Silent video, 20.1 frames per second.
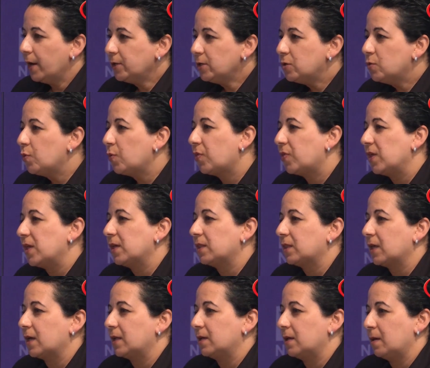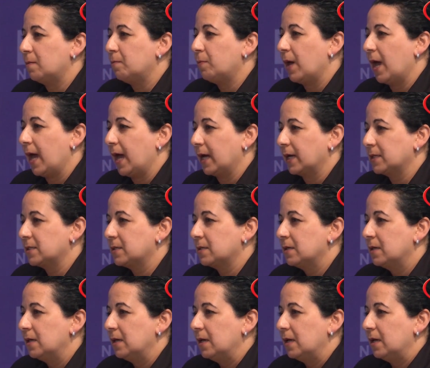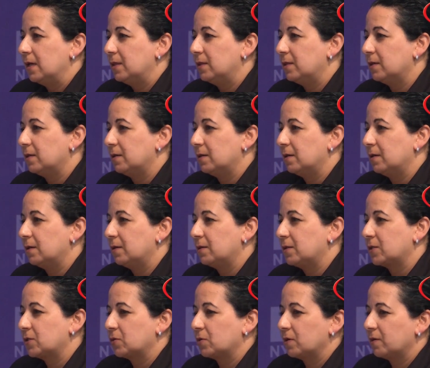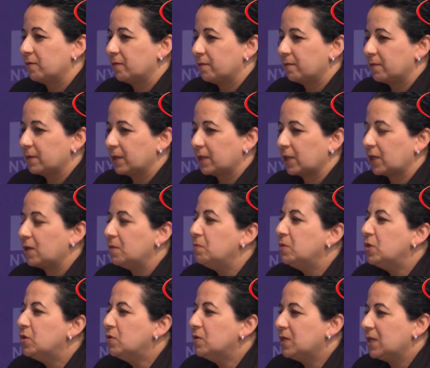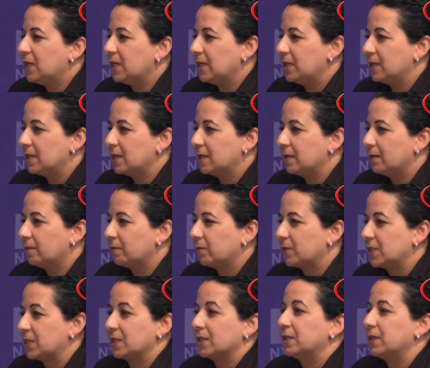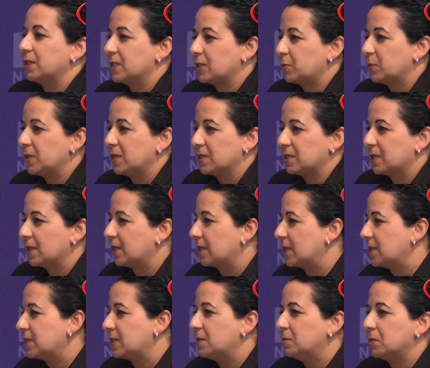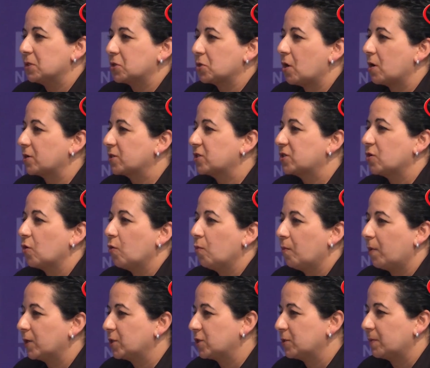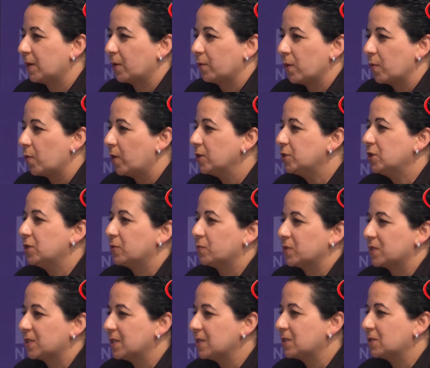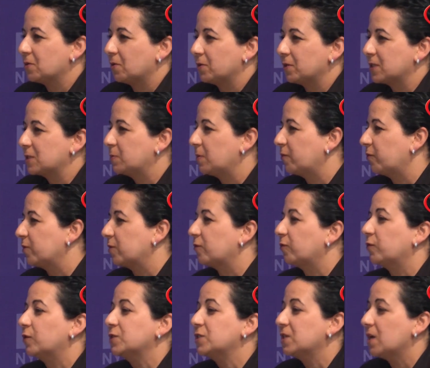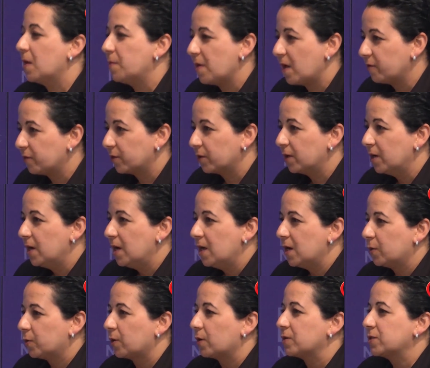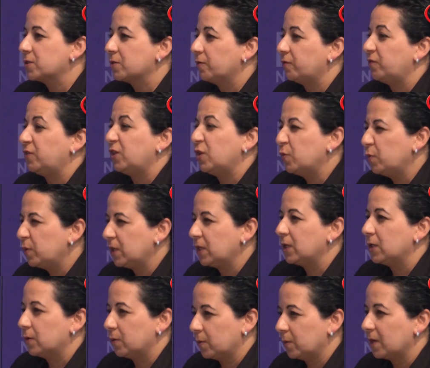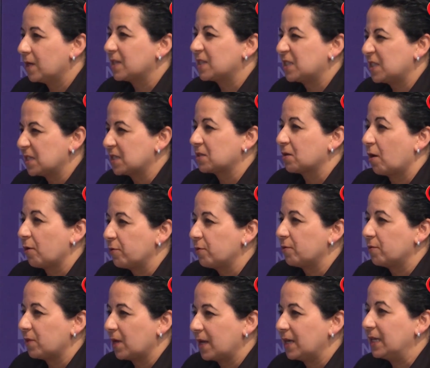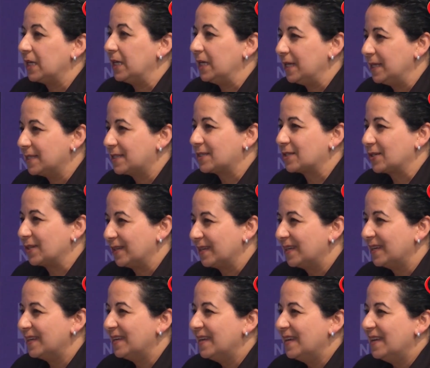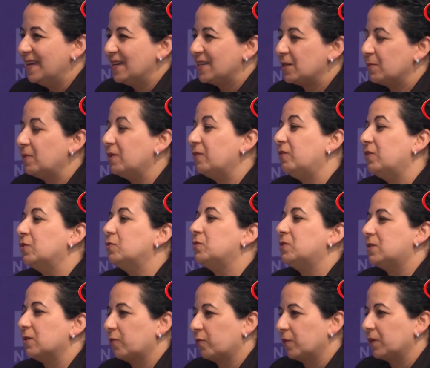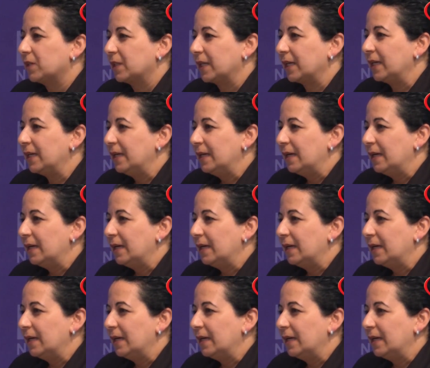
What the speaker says: do you think that impacts the sort of the community resilience piece that they seem to talk so much about? We want you to resist all this, but for the first time ever, we're also viewing you as this other that needs to be viewed differently.